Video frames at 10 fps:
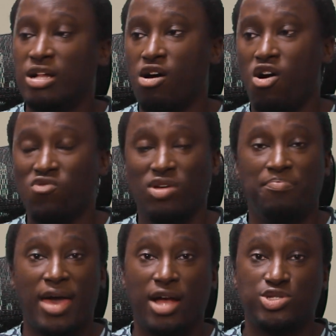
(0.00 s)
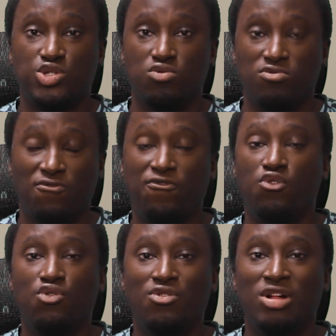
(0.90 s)
all the way back to the
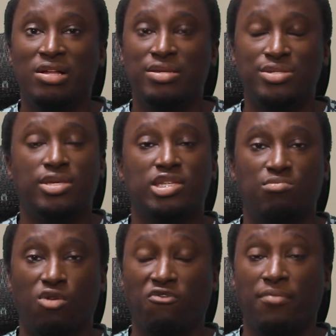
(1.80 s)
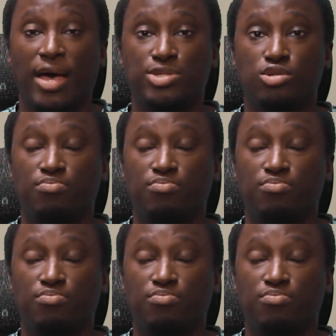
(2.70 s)
full 6 Morphomasters.